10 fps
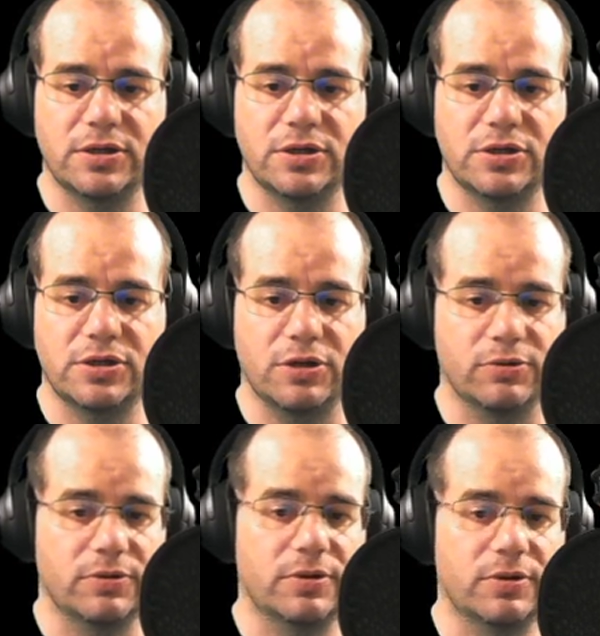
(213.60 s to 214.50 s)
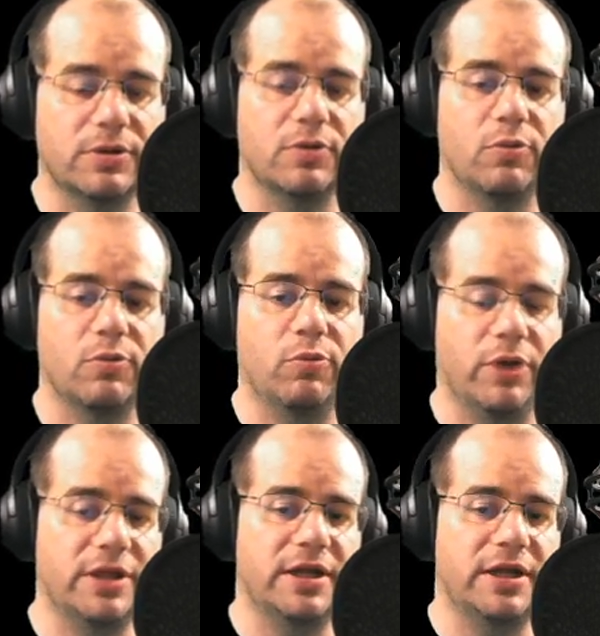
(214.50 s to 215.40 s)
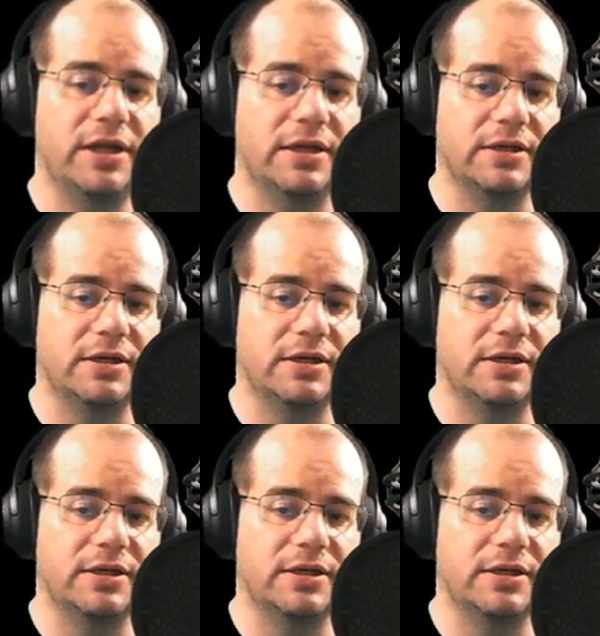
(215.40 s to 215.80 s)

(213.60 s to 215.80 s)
So, one of the